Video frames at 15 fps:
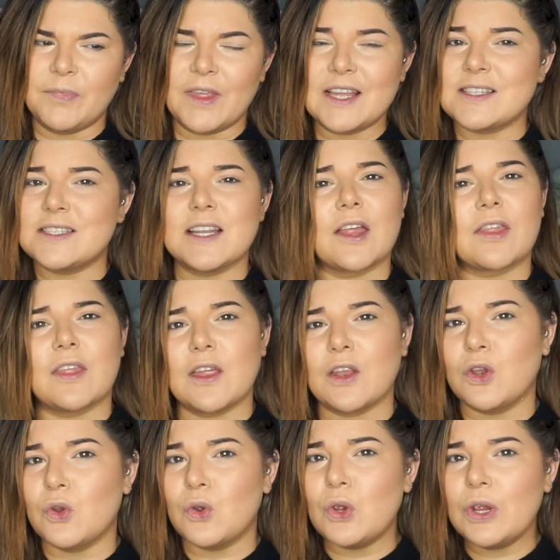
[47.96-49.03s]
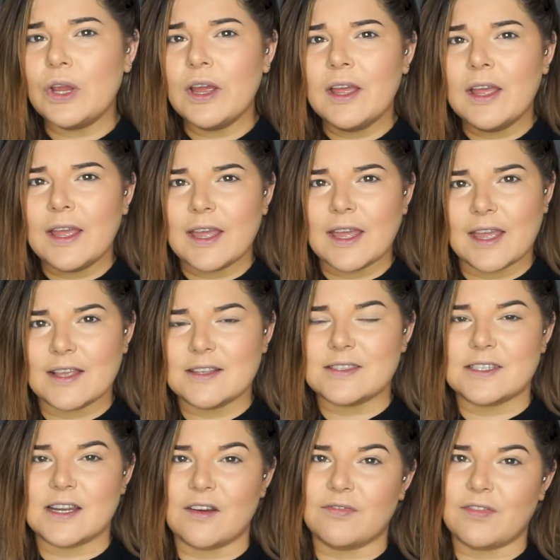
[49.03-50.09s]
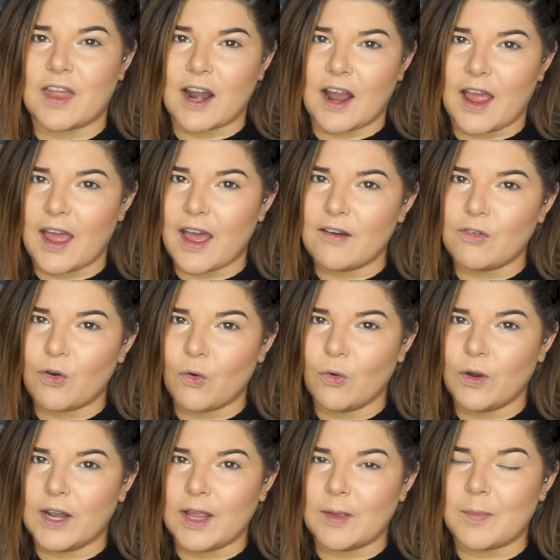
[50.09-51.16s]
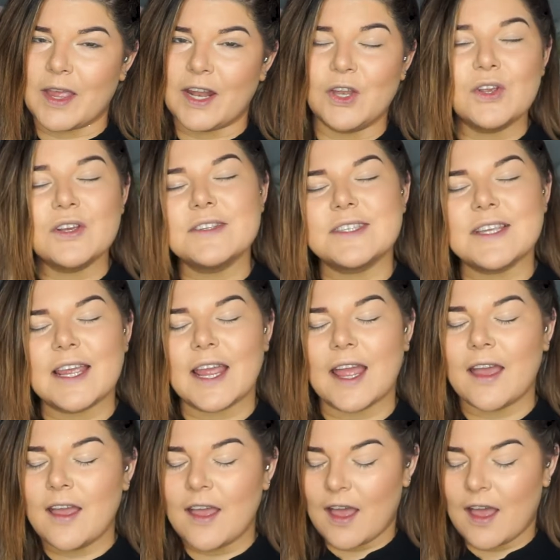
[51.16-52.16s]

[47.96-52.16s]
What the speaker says: It's nothing new. It is stuff that I have already been using.